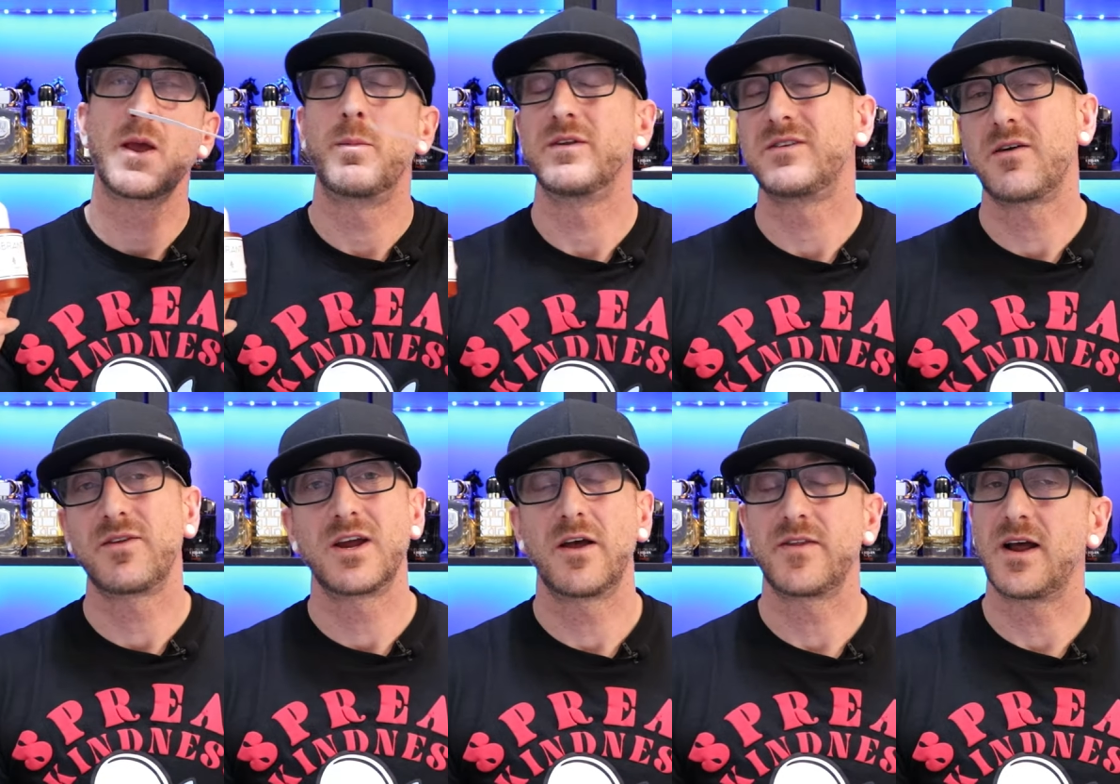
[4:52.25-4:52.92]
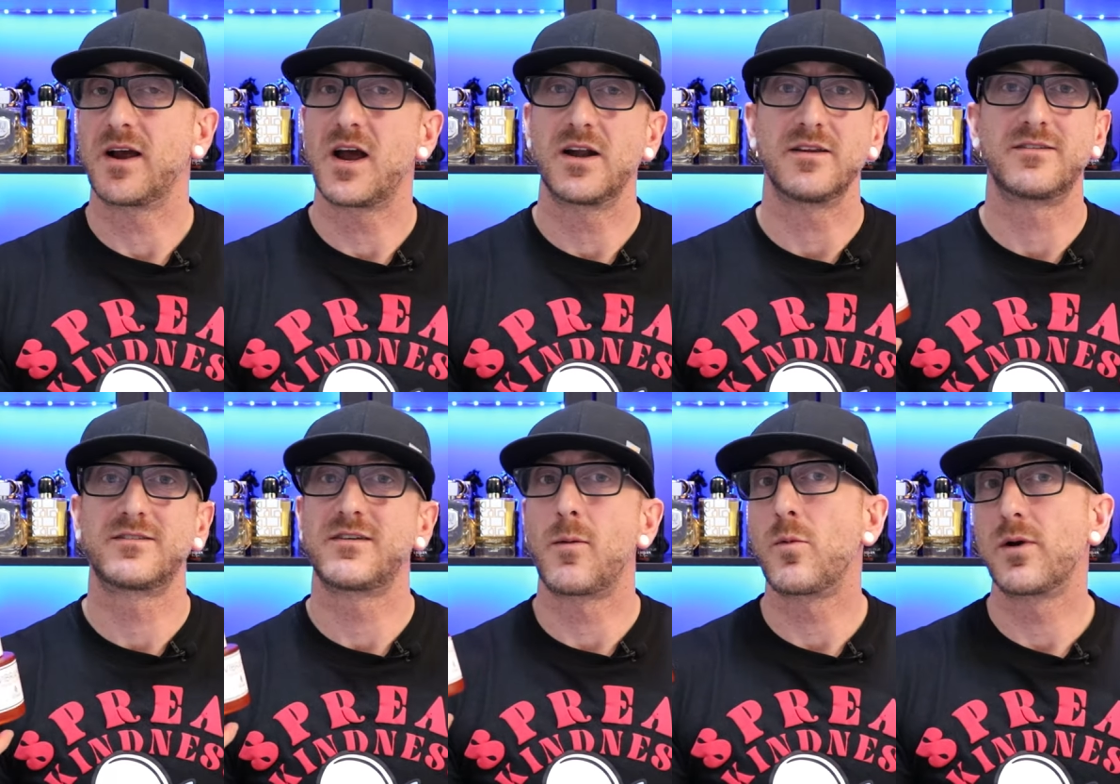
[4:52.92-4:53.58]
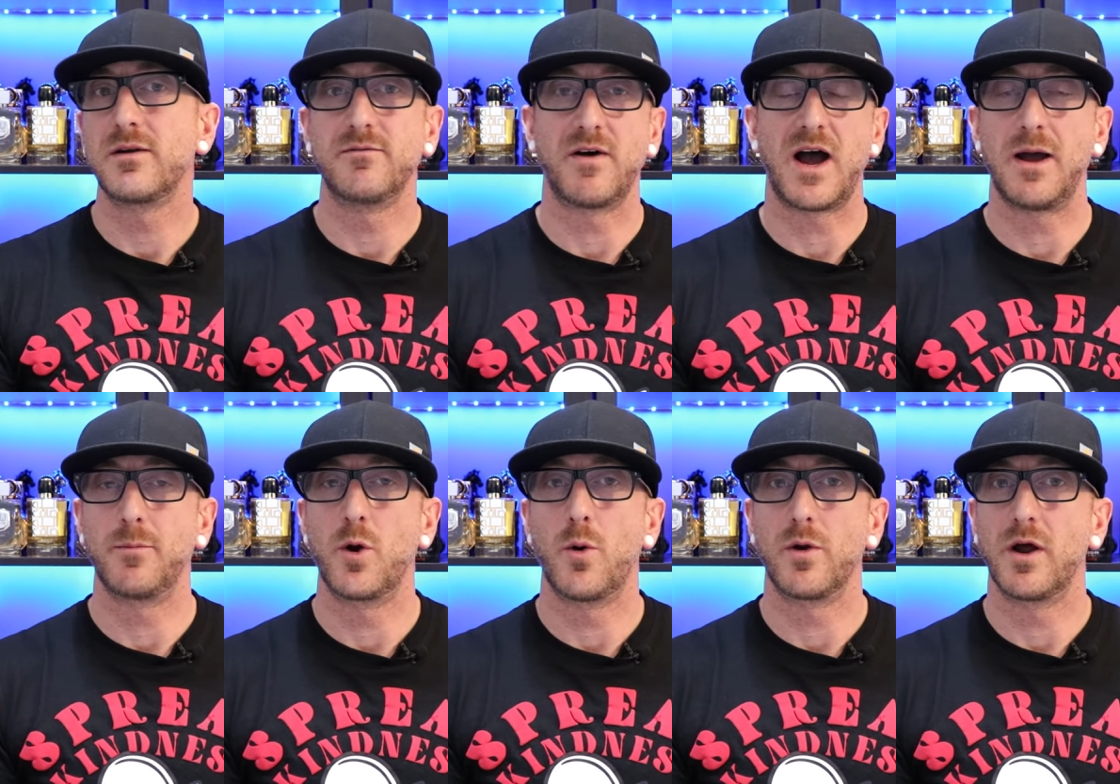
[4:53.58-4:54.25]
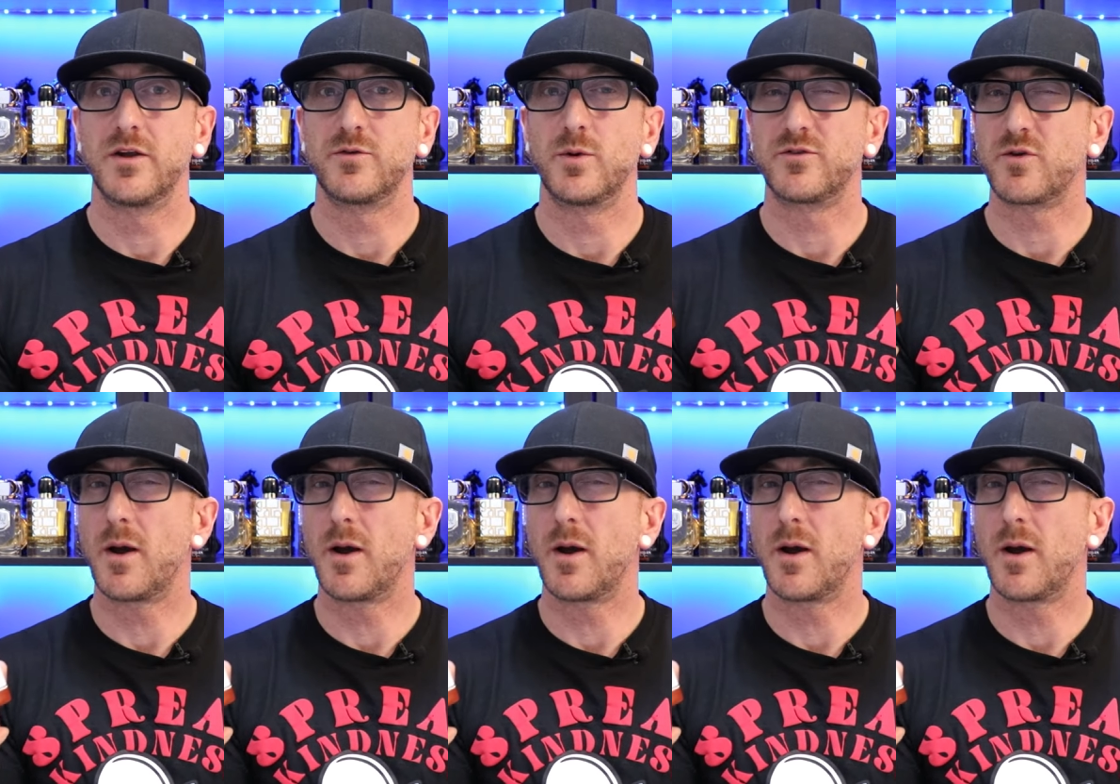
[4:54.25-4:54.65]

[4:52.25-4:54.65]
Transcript: But it's definitely got that kind of summery vibe going on to it.